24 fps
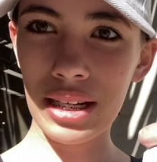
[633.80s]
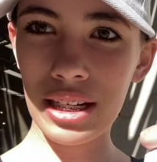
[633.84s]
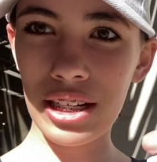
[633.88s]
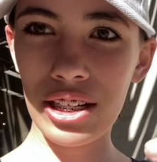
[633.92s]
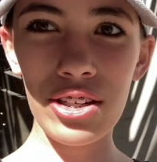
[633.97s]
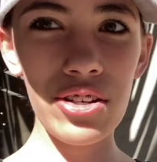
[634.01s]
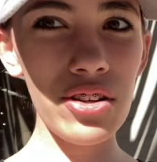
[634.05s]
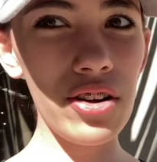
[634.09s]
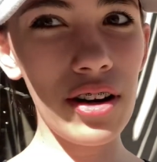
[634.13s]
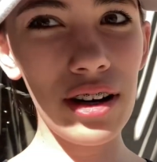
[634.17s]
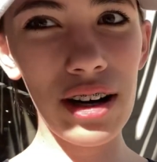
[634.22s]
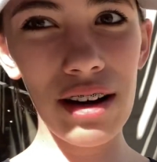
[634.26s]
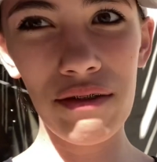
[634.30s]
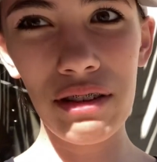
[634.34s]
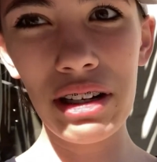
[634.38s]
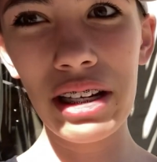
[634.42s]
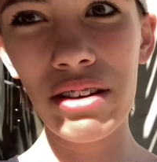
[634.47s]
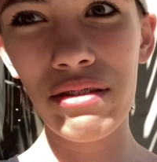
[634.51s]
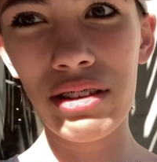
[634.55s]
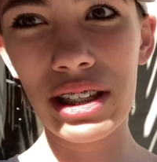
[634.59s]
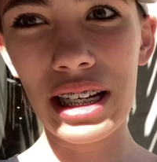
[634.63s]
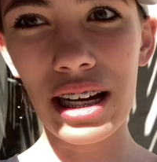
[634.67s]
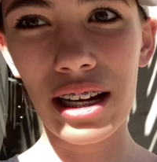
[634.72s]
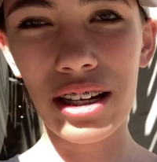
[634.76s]
you can't ever
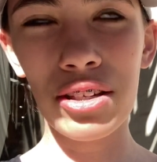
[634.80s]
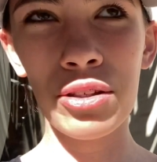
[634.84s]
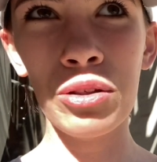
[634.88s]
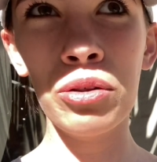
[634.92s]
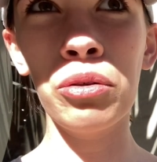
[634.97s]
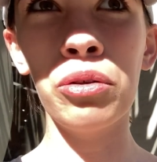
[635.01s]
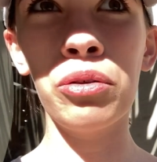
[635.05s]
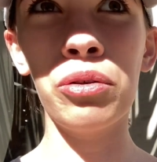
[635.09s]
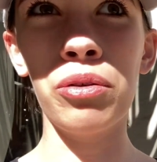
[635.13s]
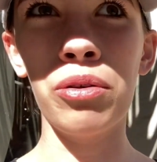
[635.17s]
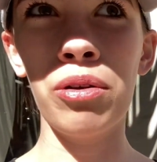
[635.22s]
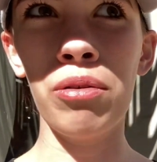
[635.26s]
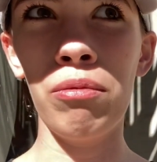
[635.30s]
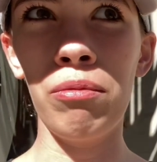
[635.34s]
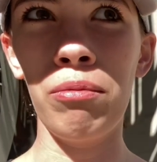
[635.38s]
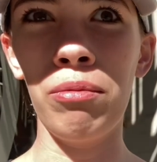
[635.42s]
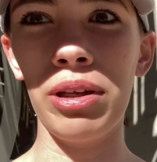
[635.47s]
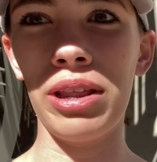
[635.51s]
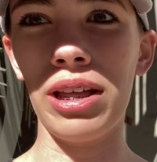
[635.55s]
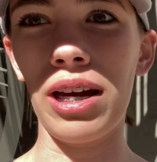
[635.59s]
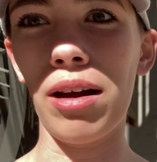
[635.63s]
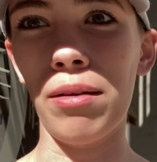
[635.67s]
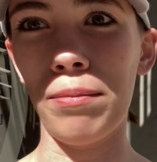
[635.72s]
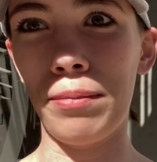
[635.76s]
leave a tack store
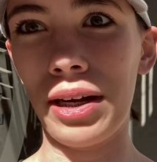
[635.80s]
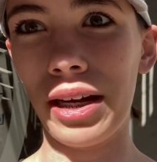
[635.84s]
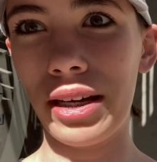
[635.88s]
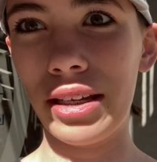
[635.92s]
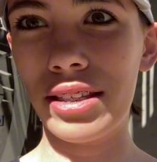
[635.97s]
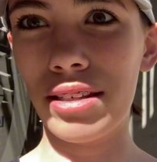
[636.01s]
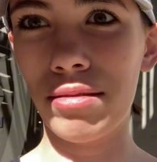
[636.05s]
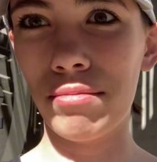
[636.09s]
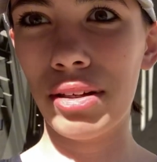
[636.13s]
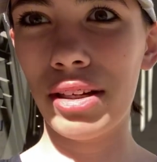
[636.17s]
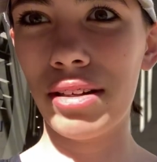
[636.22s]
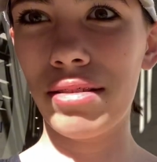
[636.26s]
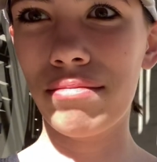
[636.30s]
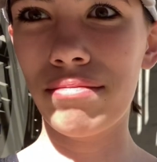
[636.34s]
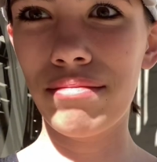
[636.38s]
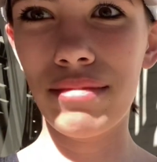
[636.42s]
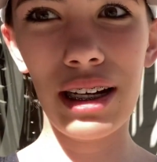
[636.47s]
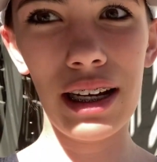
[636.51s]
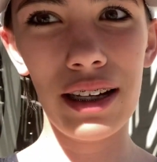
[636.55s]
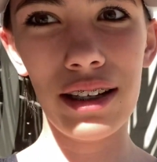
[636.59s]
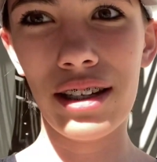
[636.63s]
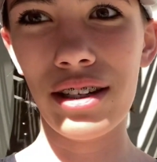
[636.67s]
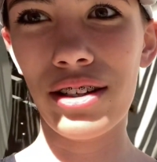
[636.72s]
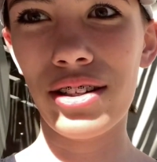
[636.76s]
without buying something,
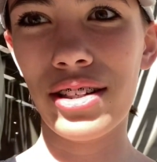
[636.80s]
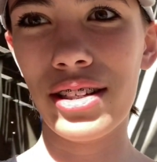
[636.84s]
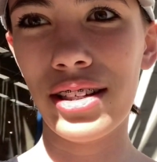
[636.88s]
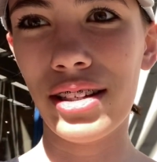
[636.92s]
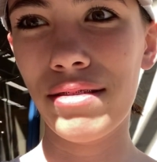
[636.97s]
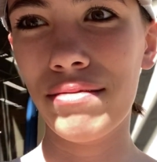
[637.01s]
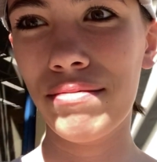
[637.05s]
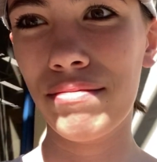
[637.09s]
like seriously.